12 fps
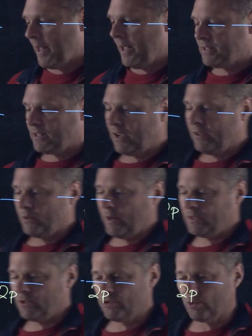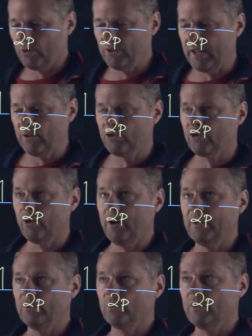It's how you write the
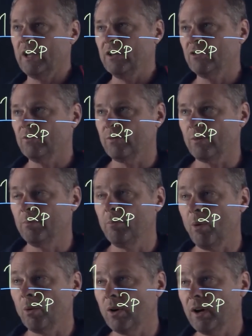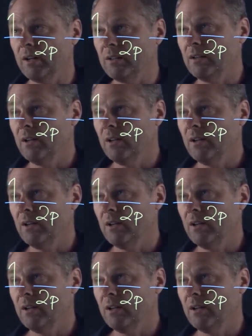shorthand notation for boron,